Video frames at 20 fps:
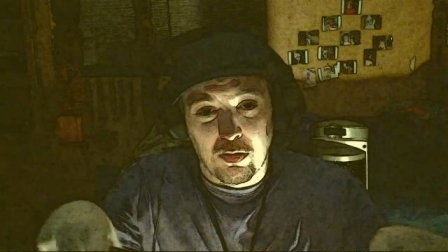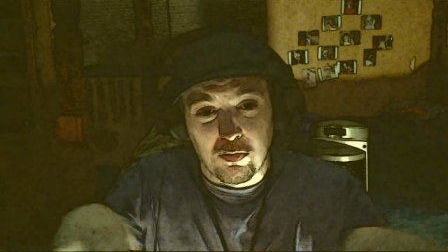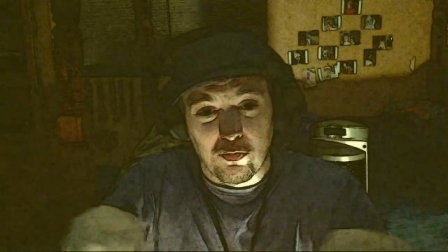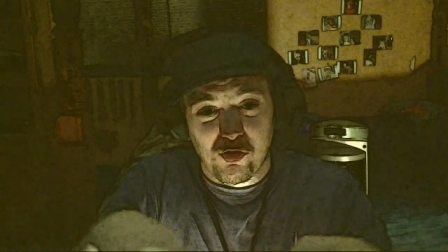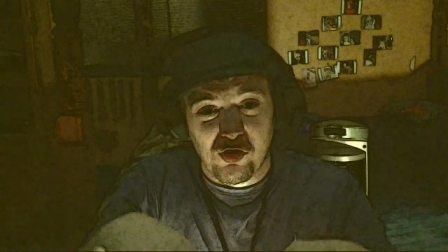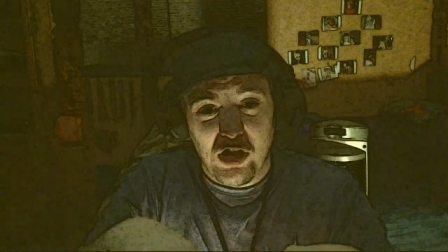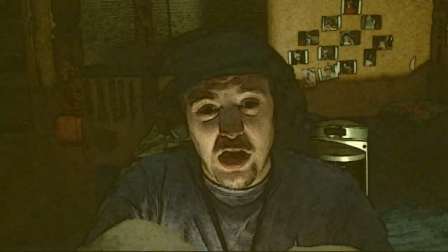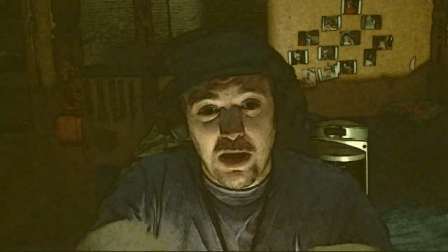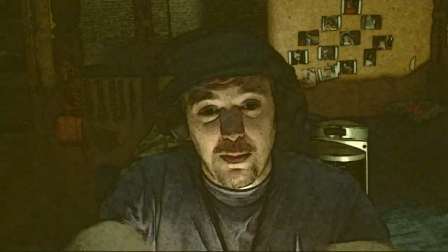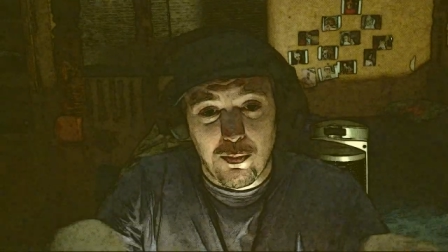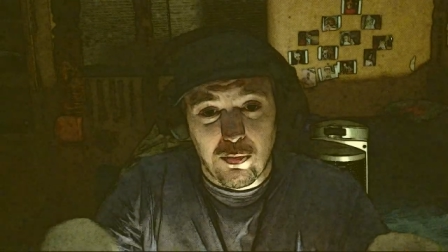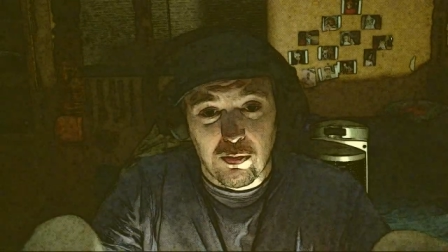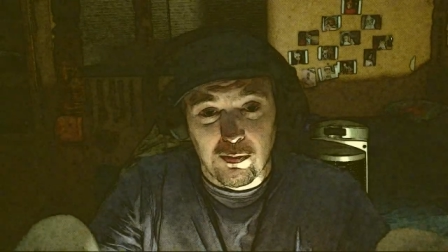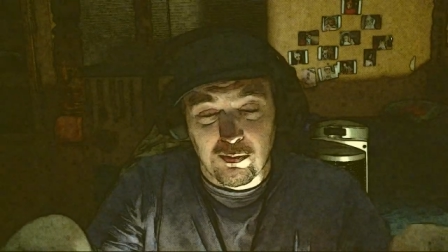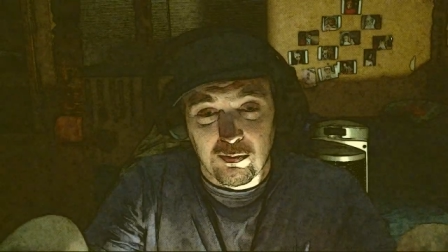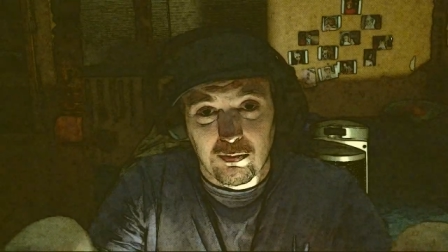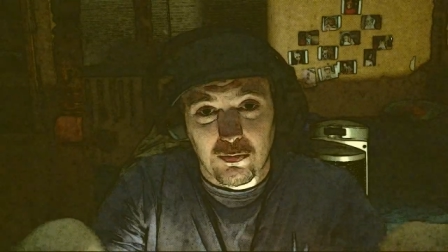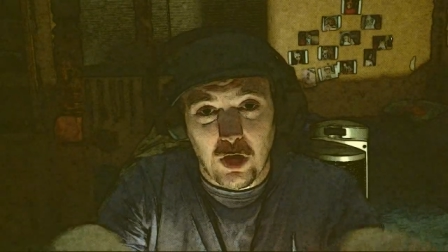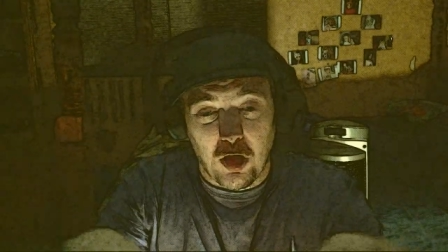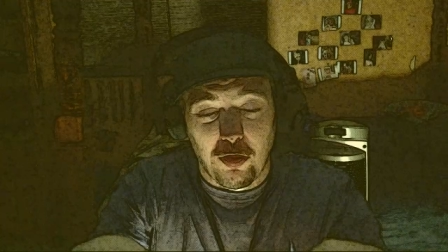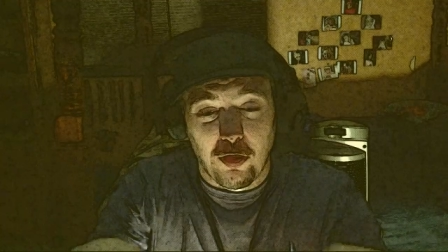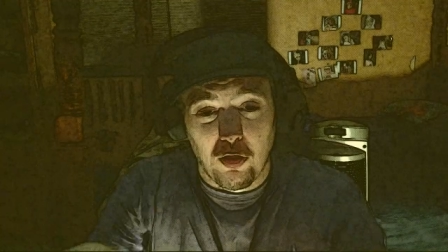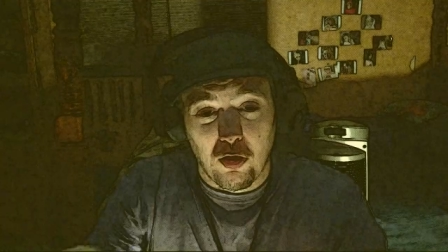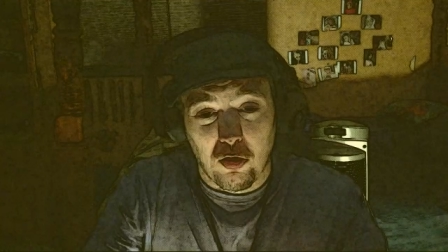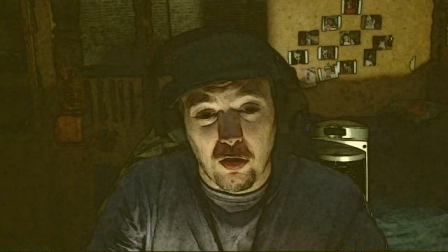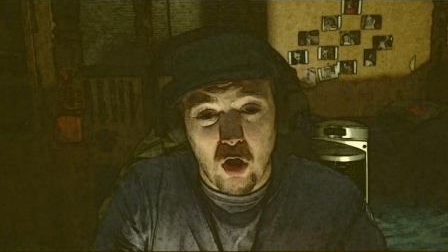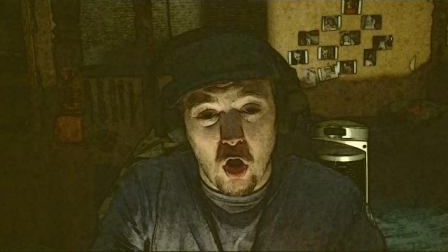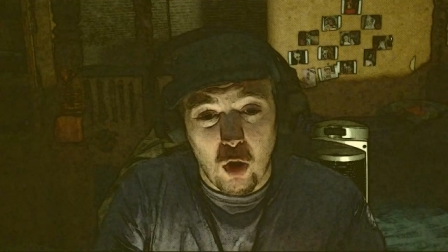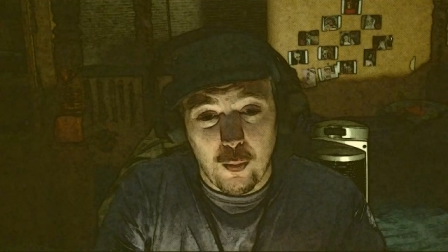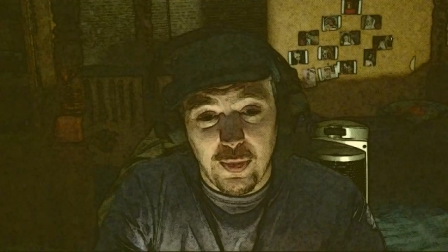shape on
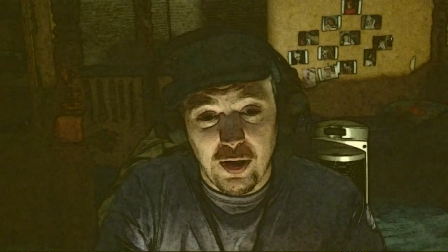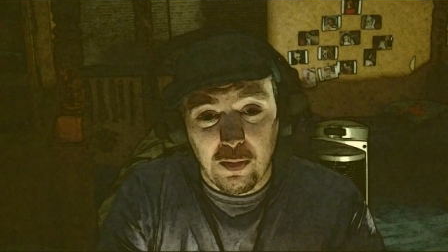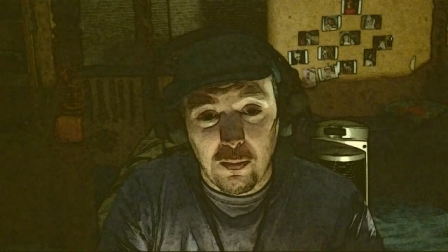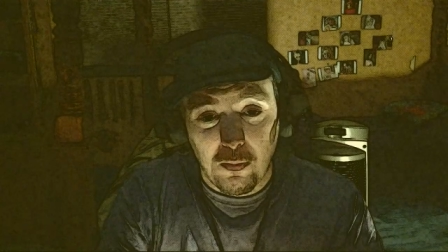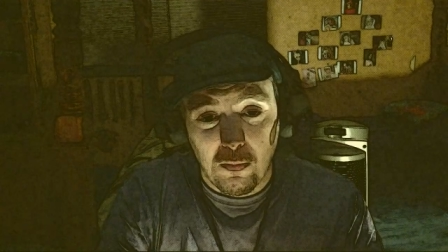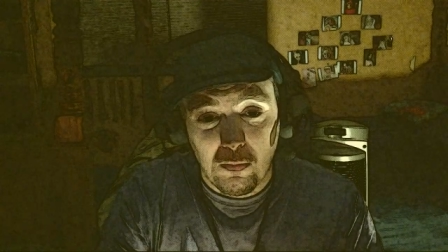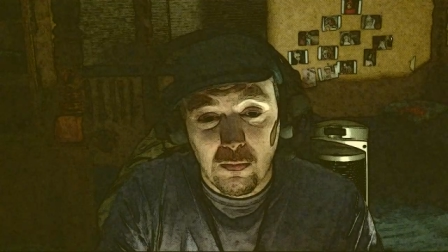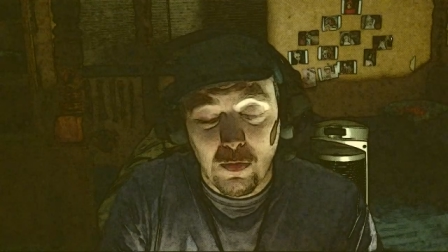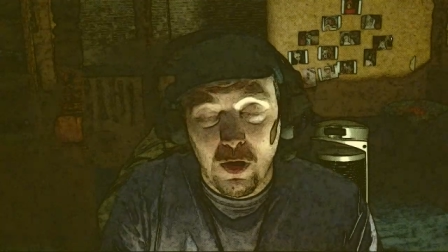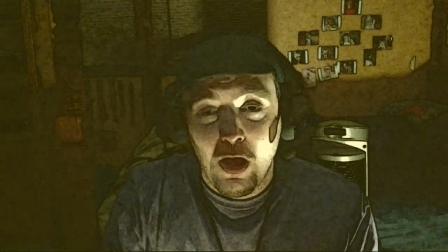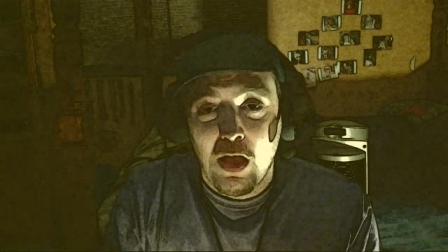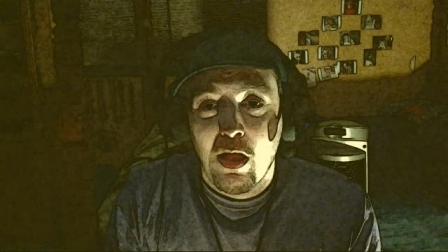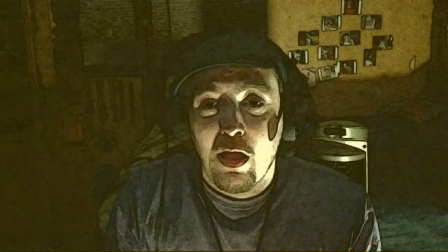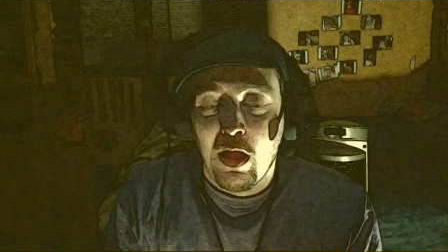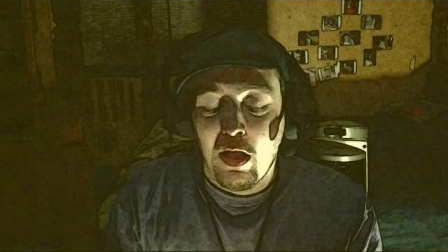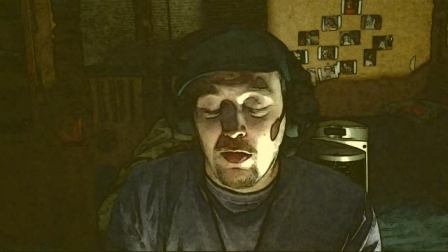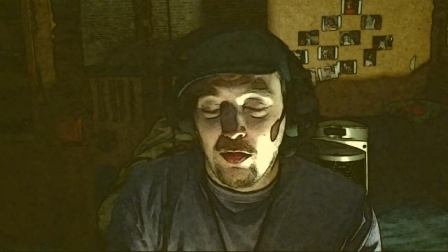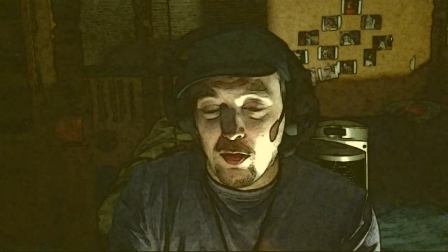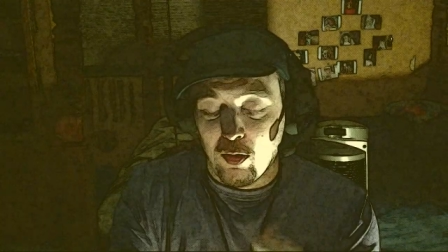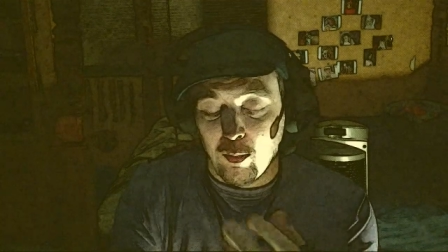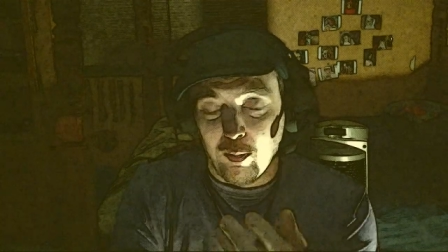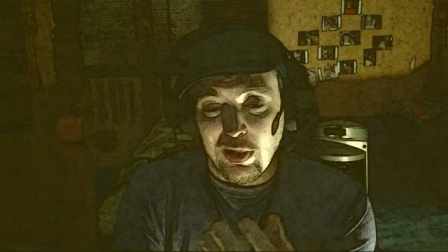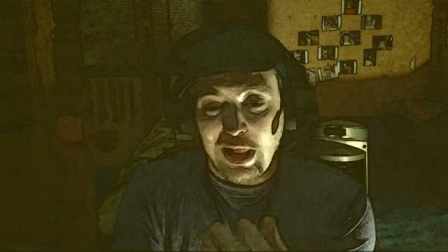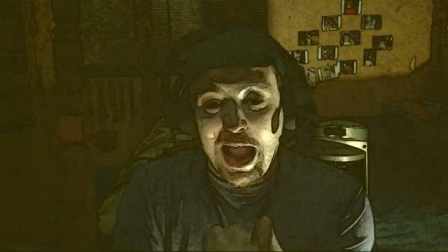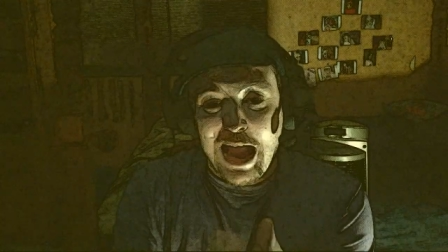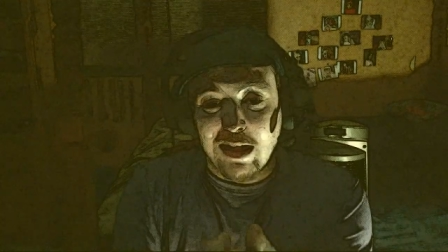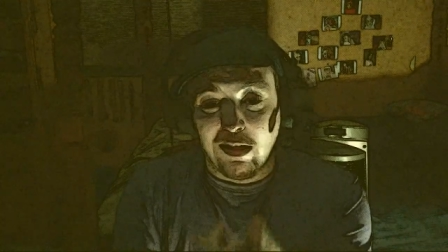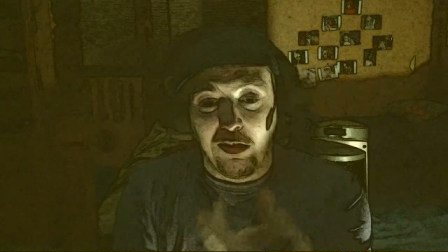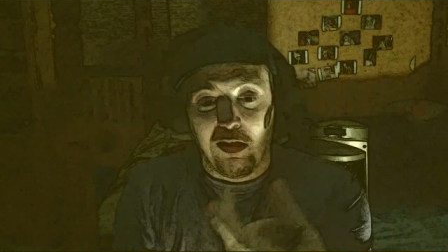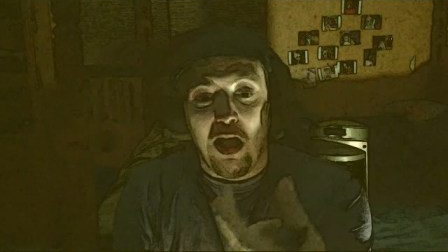the carpet, the
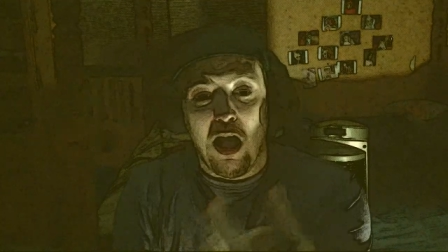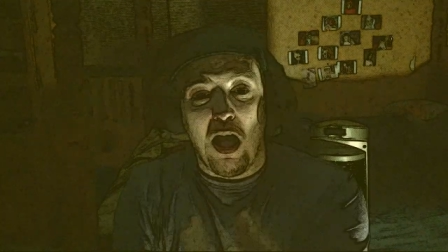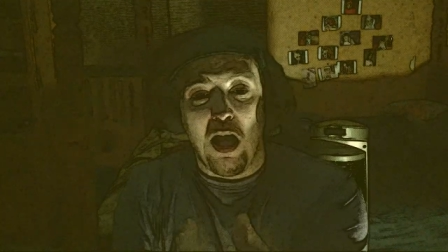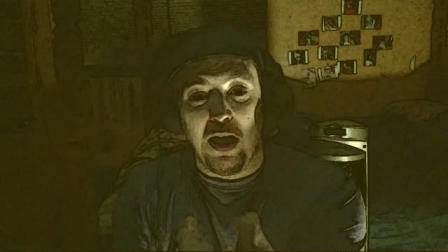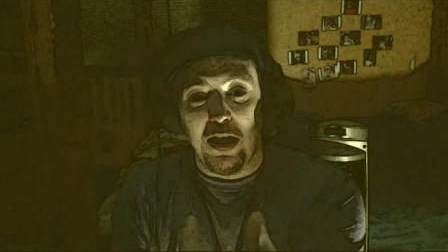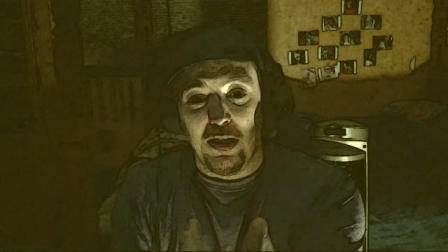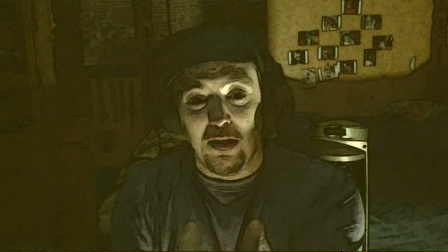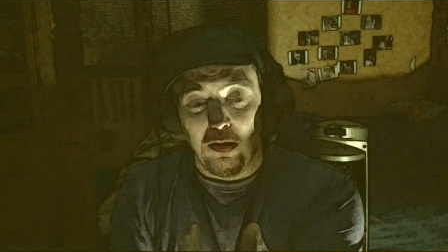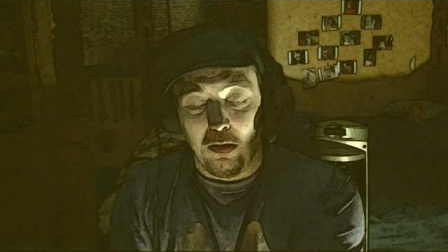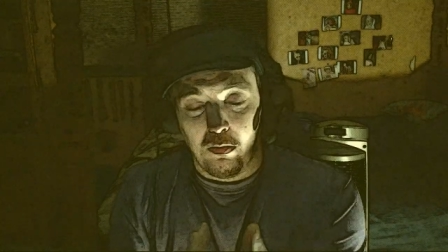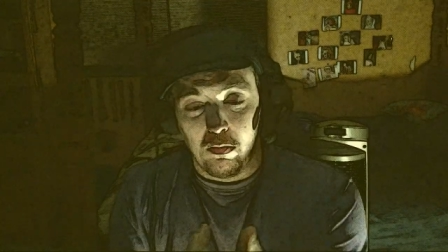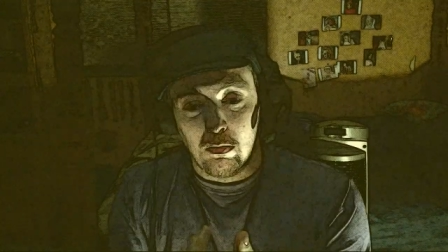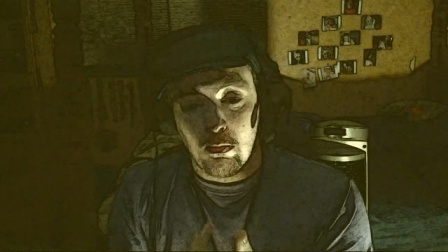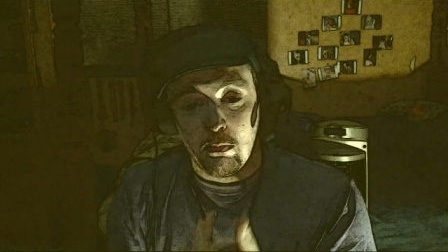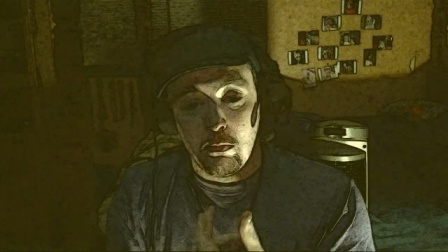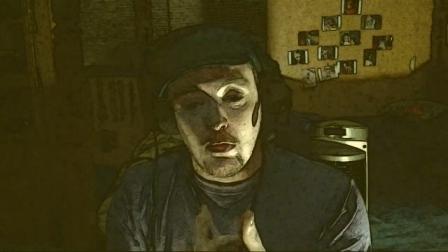black line